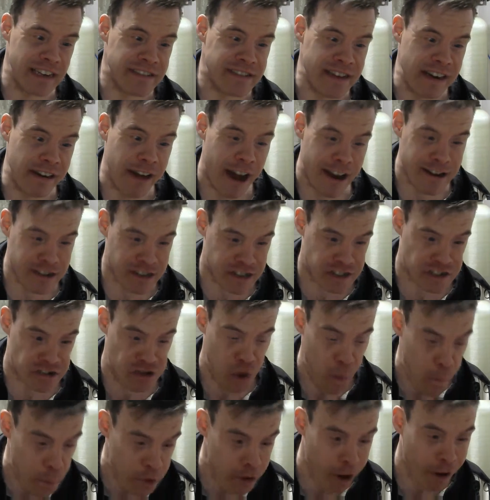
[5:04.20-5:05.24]
Disney gone
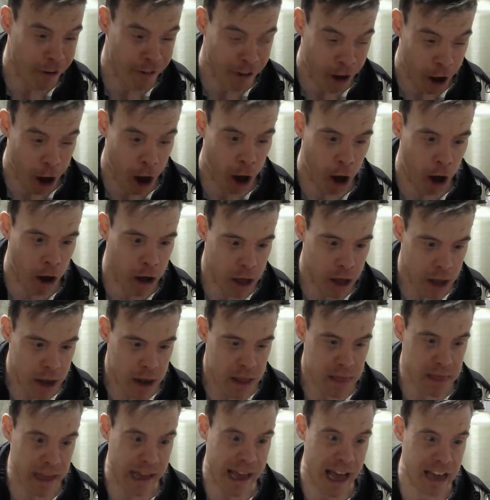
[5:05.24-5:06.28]
stupid all?
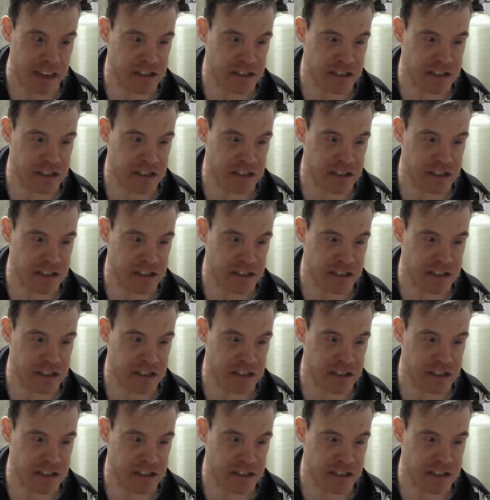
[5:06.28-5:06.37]
Like,